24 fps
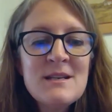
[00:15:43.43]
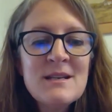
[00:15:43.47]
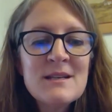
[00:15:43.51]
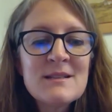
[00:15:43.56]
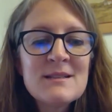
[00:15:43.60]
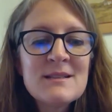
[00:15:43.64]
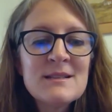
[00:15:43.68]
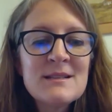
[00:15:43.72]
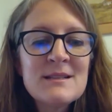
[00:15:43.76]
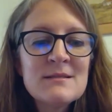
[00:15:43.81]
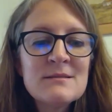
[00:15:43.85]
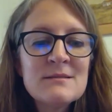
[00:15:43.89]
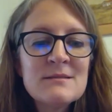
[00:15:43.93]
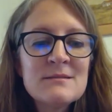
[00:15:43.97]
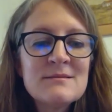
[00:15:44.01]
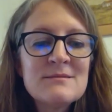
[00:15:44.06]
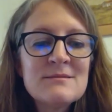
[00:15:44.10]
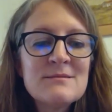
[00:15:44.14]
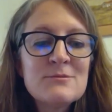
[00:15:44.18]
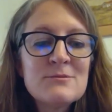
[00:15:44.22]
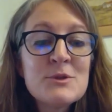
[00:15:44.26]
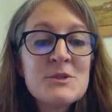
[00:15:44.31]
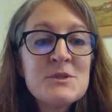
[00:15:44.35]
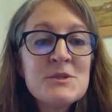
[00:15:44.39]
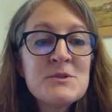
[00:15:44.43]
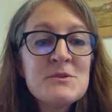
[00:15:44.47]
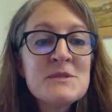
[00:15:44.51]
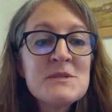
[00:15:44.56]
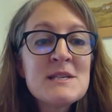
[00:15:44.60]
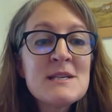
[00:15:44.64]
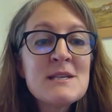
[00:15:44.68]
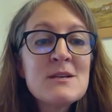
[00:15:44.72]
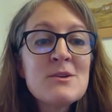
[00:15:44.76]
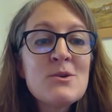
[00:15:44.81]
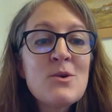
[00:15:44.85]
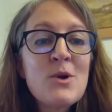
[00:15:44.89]
It can
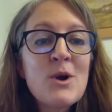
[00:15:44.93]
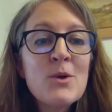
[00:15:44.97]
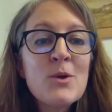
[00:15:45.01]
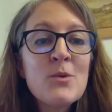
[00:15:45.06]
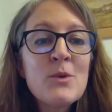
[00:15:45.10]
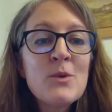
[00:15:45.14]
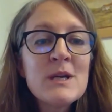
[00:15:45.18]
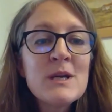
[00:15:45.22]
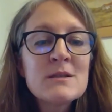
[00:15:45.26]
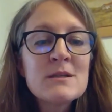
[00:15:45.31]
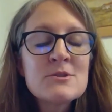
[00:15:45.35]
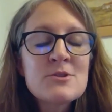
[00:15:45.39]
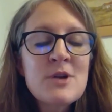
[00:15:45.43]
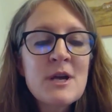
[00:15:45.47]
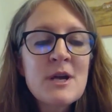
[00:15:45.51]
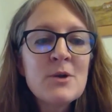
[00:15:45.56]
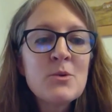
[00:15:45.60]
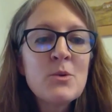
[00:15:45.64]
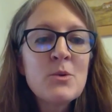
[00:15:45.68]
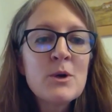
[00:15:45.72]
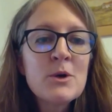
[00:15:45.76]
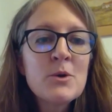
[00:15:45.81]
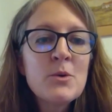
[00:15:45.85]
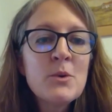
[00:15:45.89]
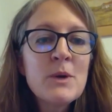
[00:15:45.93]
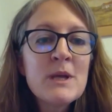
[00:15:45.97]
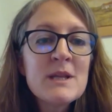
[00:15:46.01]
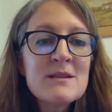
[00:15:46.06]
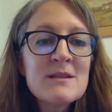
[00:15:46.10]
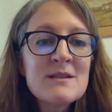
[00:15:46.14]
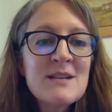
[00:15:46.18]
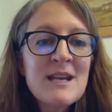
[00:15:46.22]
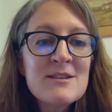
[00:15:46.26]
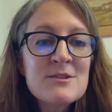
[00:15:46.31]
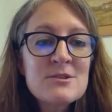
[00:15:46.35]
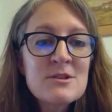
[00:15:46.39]
reduce it, or we can try to work with
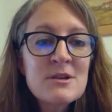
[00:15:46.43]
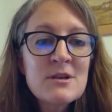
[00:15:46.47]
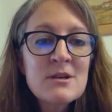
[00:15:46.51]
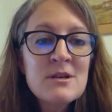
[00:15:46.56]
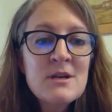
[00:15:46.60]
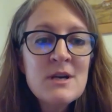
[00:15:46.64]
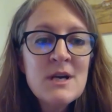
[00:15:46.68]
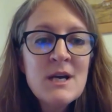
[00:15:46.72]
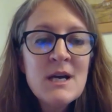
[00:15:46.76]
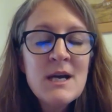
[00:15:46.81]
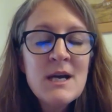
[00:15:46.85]
nature.